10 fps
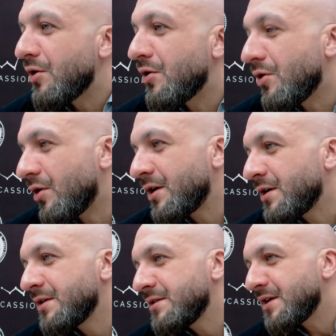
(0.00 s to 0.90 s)

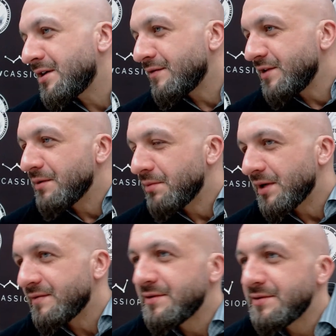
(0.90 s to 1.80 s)
or none of the
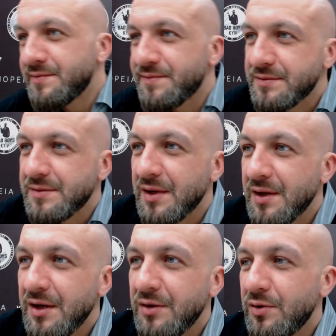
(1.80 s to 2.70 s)
above?
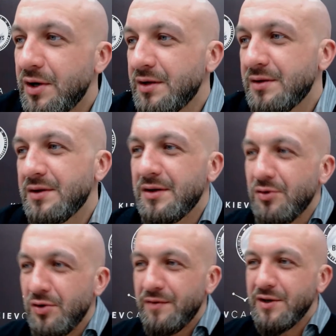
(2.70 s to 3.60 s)
Well,
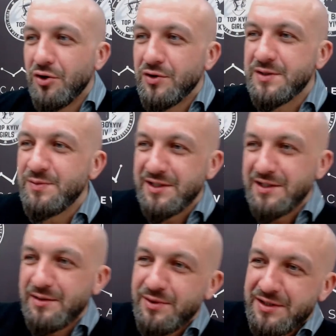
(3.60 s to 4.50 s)
whoever knows me a
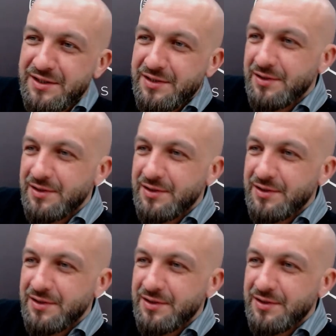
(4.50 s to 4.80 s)
little bit